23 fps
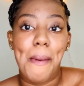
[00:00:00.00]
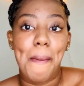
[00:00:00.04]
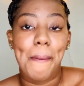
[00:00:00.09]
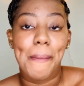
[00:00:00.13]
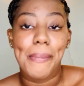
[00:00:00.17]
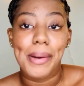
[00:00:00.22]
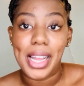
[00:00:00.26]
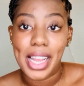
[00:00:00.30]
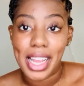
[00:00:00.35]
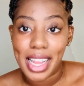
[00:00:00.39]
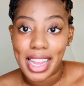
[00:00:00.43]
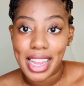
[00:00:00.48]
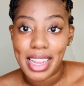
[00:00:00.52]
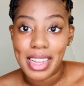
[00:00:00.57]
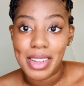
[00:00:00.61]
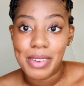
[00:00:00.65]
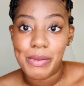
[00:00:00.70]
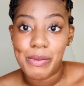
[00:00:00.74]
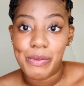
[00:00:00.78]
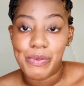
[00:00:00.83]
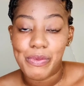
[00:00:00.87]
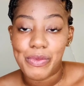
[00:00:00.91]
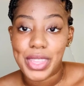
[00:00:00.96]
But
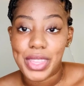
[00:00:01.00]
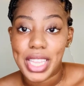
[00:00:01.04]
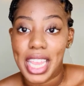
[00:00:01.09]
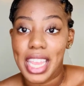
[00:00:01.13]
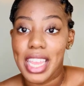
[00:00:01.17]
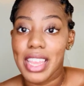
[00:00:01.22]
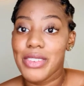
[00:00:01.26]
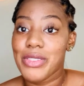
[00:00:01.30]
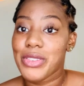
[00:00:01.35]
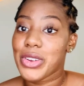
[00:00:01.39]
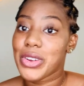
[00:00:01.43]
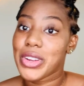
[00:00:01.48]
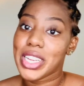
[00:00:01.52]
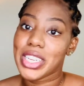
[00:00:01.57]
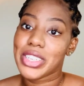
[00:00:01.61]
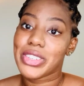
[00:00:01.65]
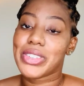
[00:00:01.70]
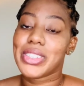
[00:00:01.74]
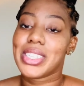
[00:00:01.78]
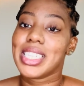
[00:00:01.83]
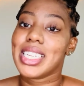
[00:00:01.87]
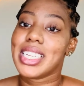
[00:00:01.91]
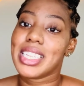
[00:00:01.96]
if you're
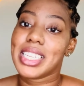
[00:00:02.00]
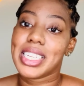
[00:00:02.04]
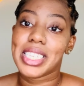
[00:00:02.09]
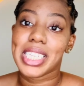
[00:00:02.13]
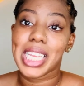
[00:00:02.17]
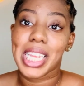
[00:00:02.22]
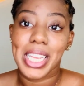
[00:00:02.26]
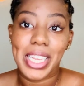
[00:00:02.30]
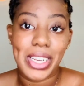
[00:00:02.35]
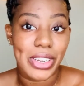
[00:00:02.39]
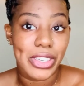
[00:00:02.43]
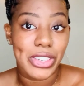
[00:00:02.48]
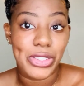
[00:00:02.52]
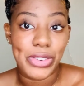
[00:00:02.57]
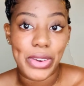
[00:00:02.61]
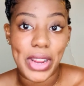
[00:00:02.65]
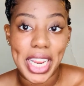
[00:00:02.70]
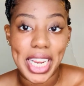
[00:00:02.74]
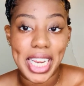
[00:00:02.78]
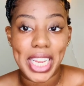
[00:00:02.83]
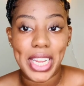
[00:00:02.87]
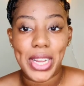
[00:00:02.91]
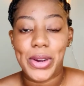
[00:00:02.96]
interested in taking a training,